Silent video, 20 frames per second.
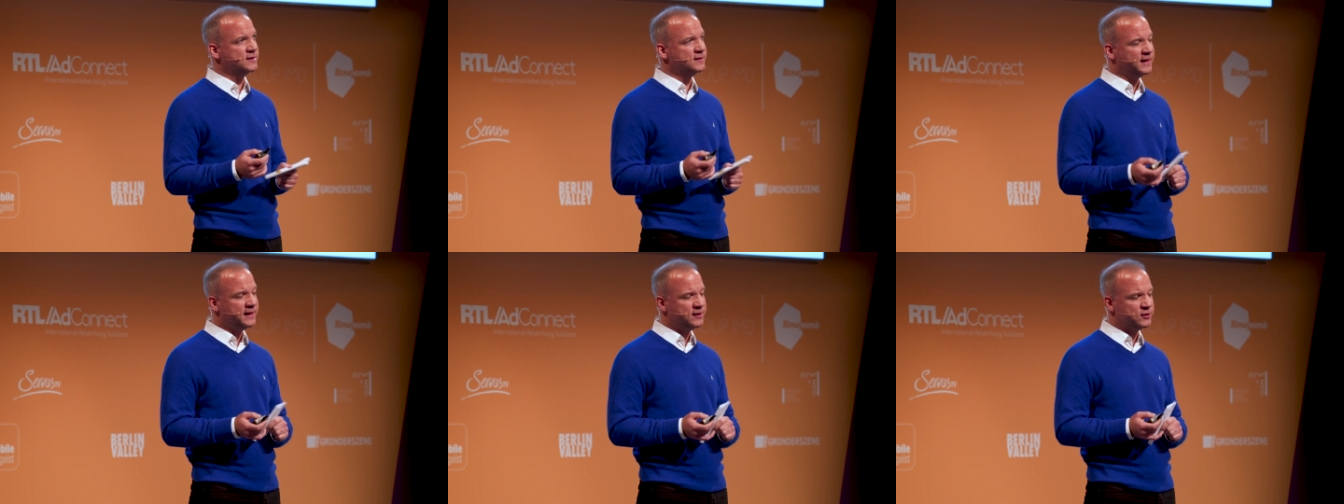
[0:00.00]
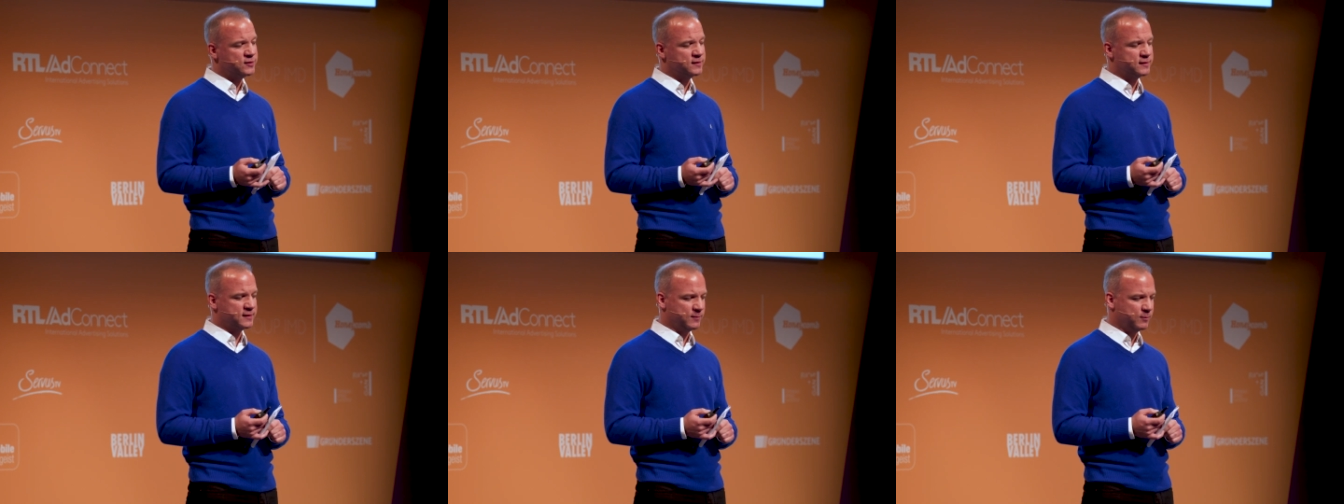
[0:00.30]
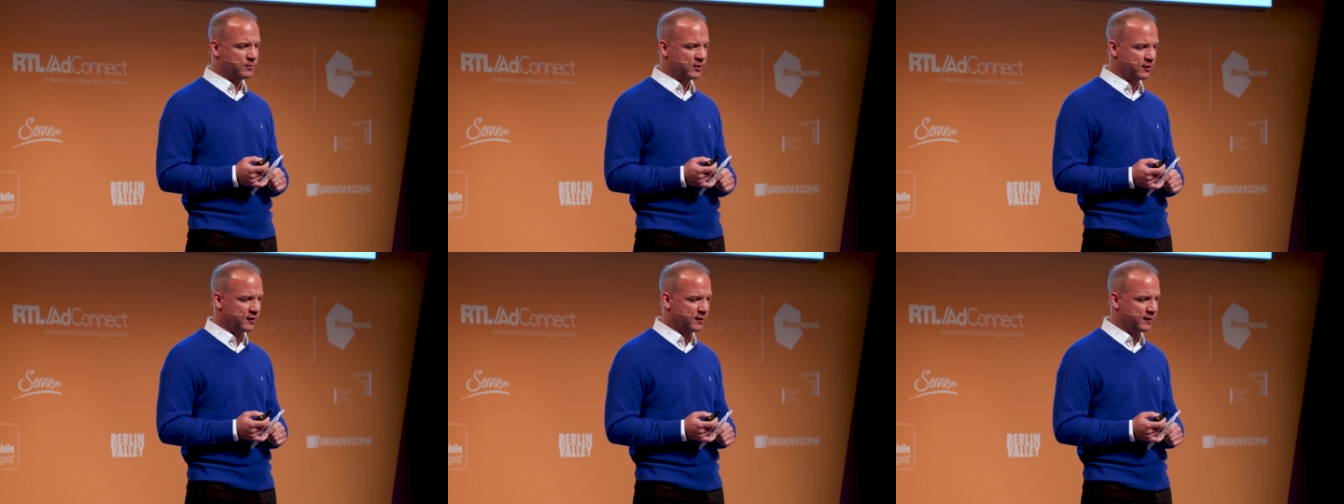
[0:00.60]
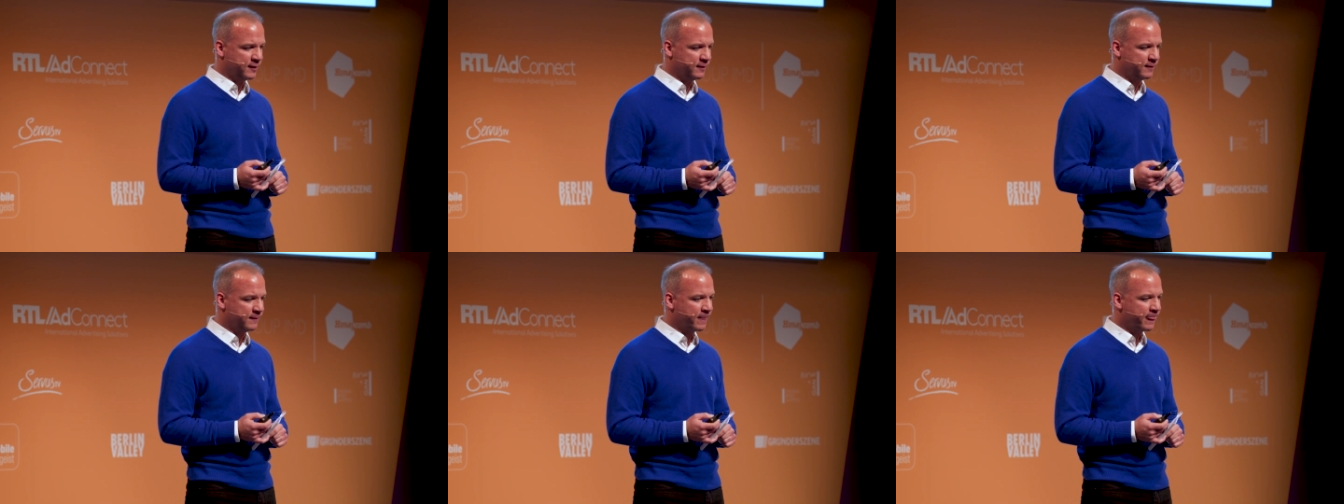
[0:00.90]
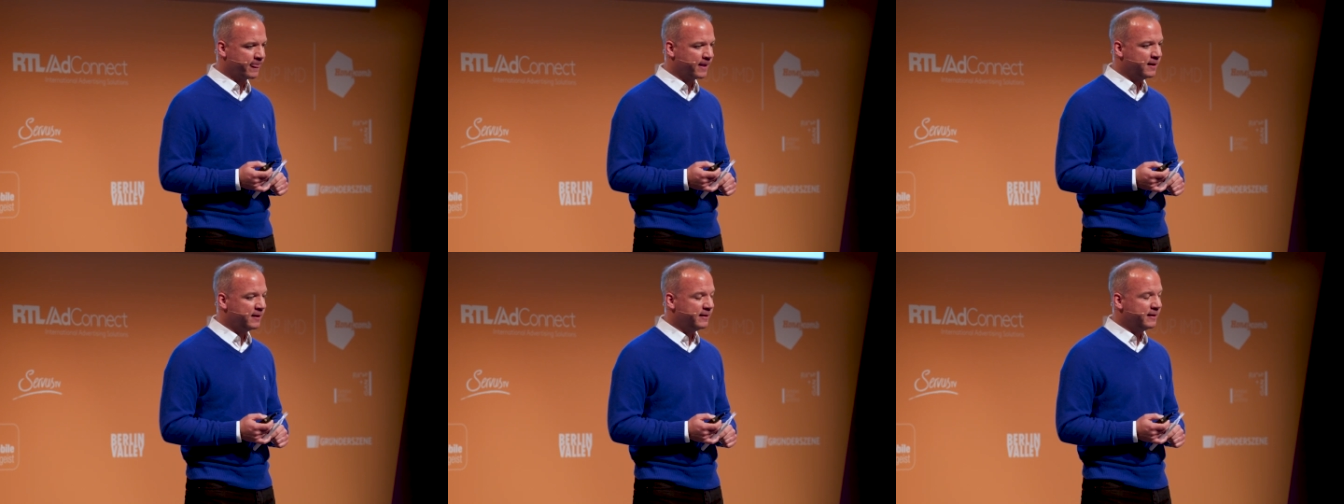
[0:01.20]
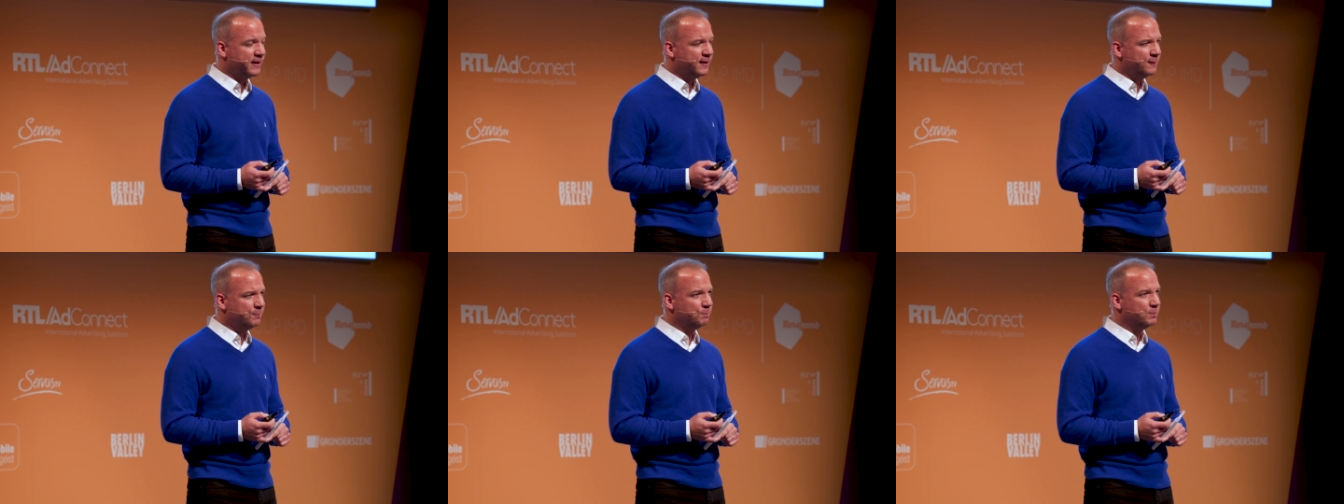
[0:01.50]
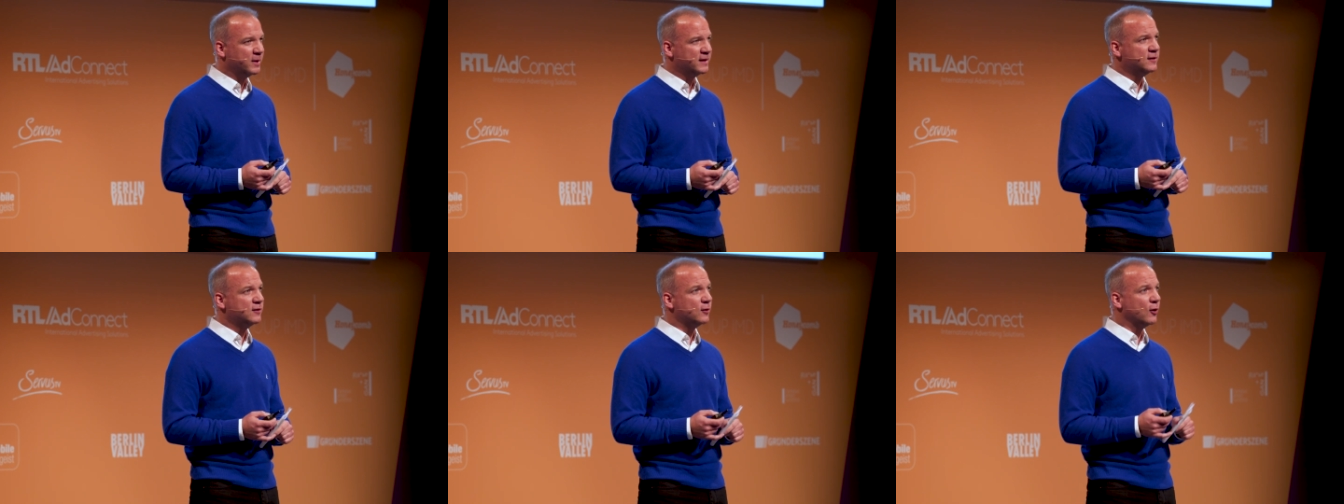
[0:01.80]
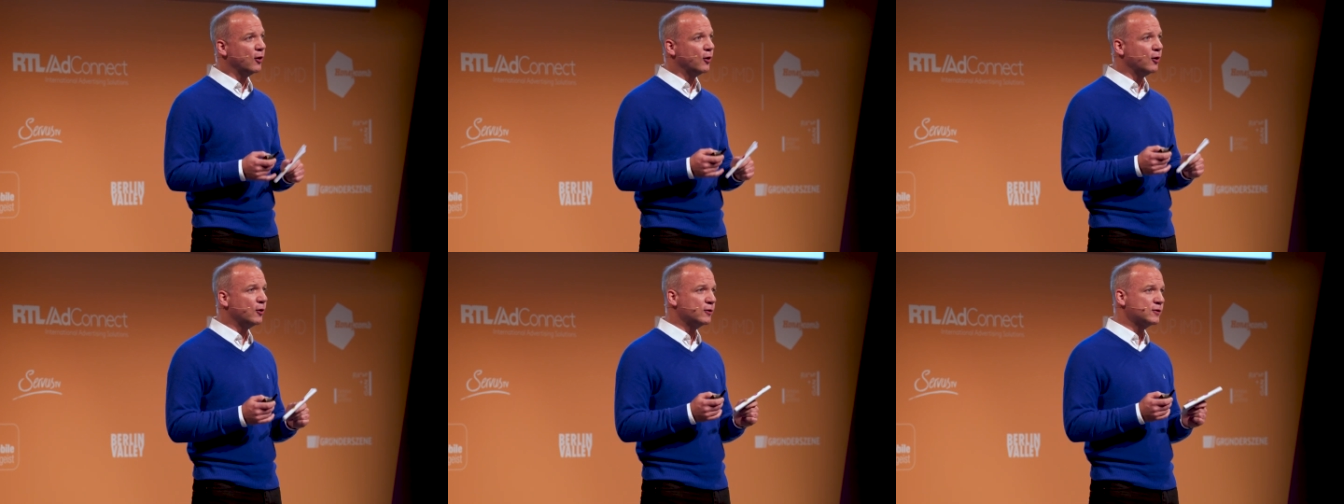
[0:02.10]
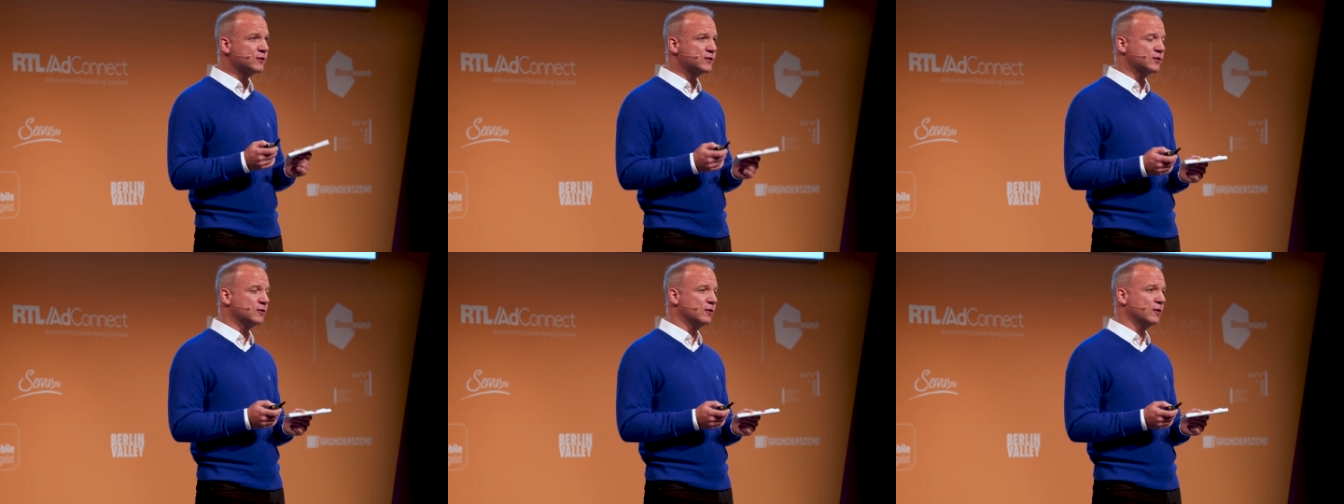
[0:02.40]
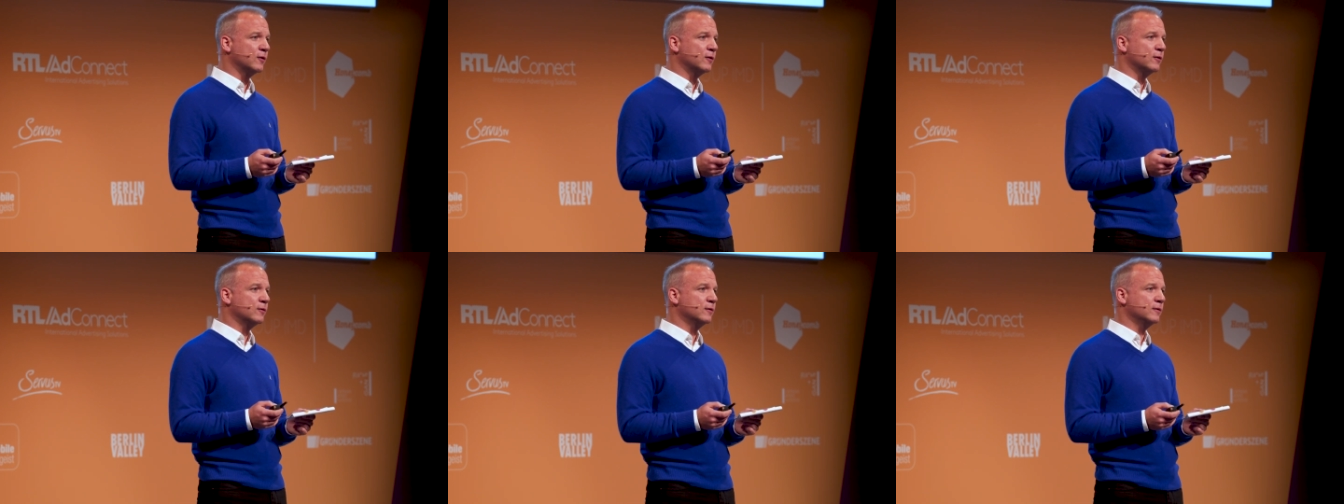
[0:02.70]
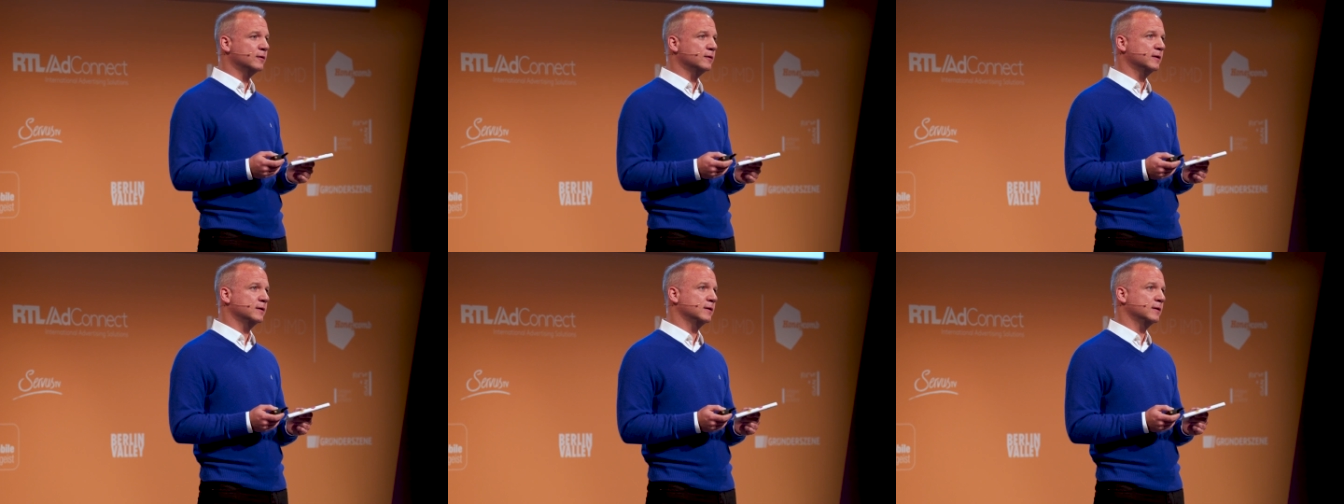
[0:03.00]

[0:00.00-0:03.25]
stations in Berlin, but it also